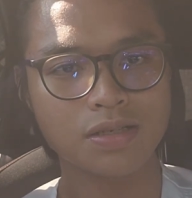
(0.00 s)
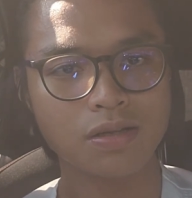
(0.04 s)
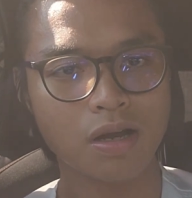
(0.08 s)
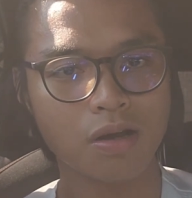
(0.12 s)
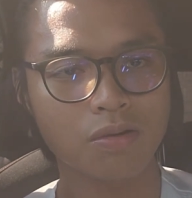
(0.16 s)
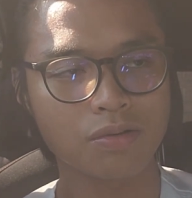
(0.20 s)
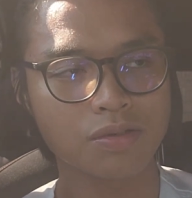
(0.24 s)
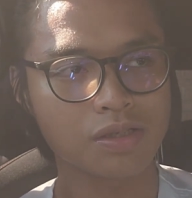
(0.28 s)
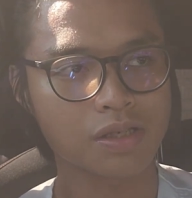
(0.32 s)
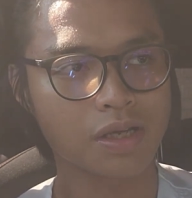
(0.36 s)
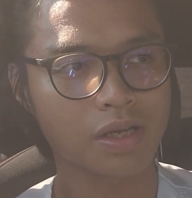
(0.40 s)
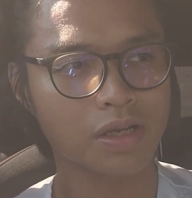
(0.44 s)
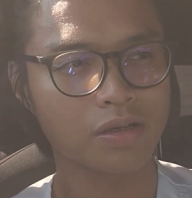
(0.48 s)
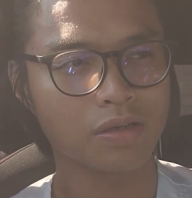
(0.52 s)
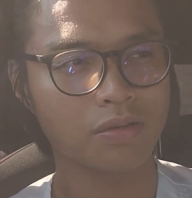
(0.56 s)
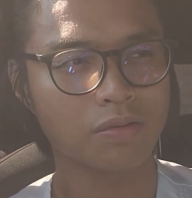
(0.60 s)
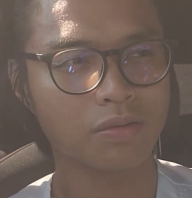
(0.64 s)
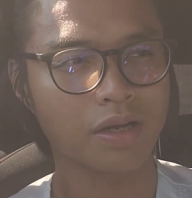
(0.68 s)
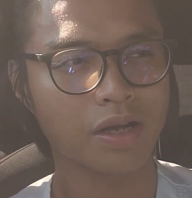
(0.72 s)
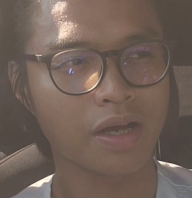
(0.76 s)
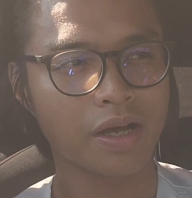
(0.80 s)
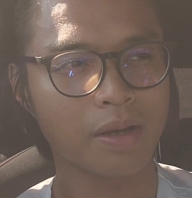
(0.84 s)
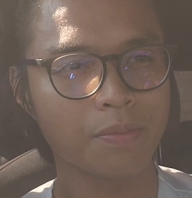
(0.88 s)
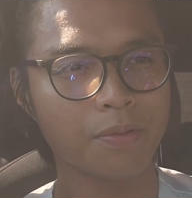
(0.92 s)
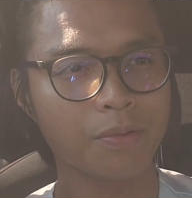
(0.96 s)
I was like, oh,
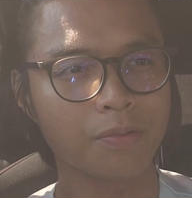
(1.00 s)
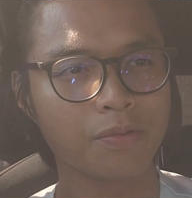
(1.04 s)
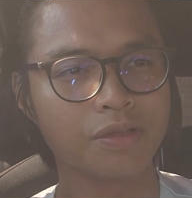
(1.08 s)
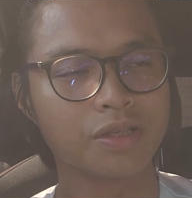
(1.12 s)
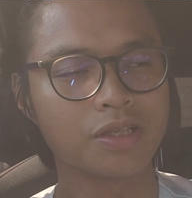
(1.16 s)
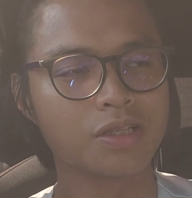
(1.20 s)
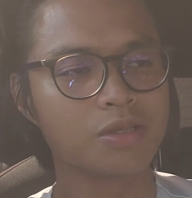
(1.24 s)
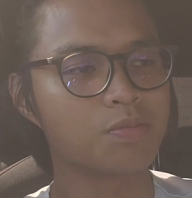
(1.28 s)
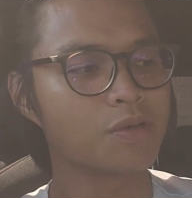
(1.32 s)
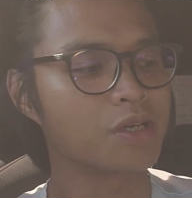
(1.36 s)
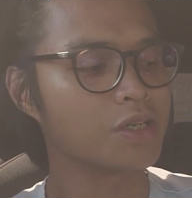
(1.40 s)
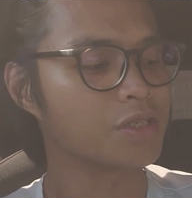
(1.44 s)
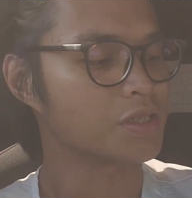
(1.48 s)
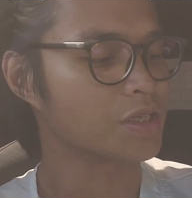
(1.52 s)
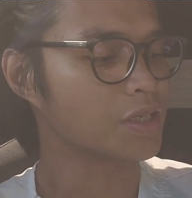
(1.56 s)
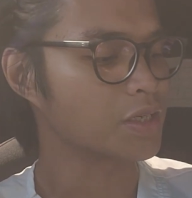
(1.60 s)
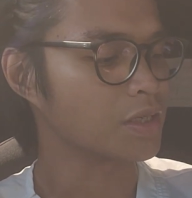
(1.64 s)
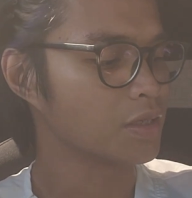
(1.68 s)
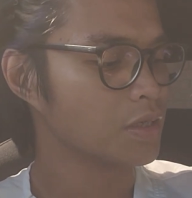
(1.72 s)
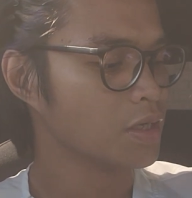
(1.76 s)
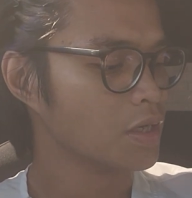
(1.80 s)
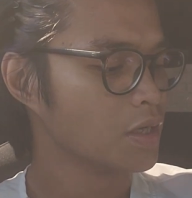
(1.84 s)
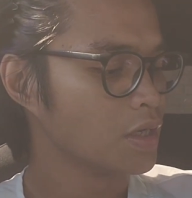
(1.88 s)
what happened with this patient?